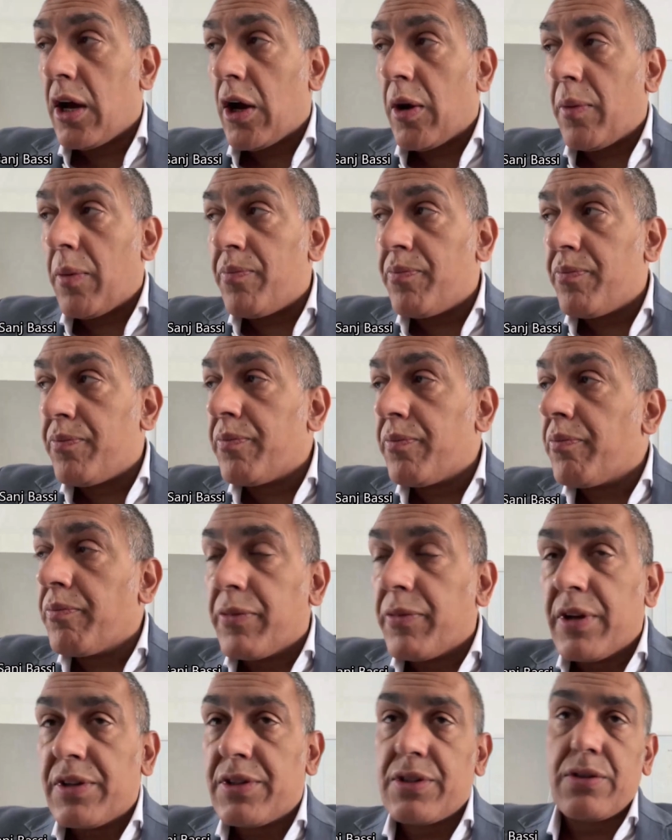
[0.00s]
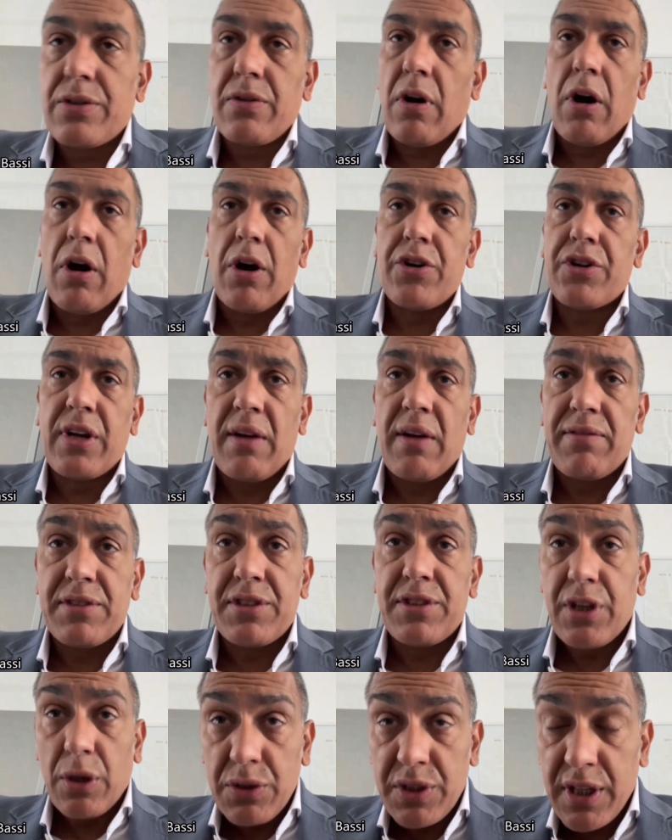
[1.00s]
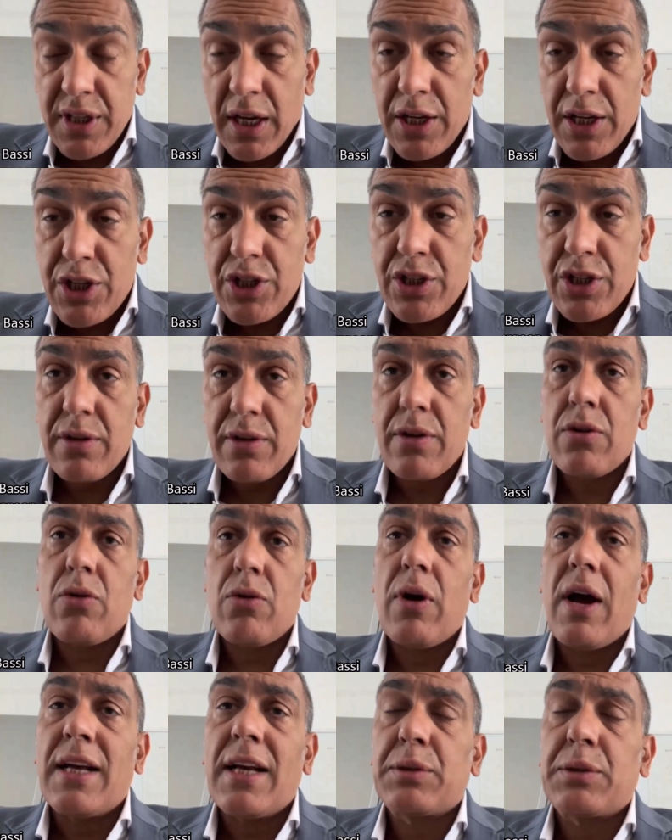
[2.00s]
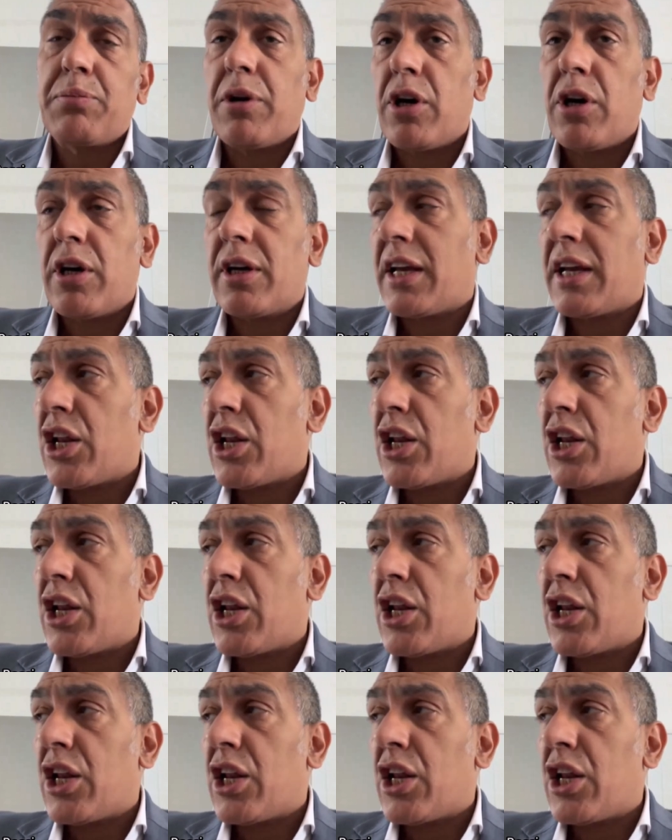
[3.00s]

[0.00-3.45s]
There's Hydrocephalus Association or ASBA,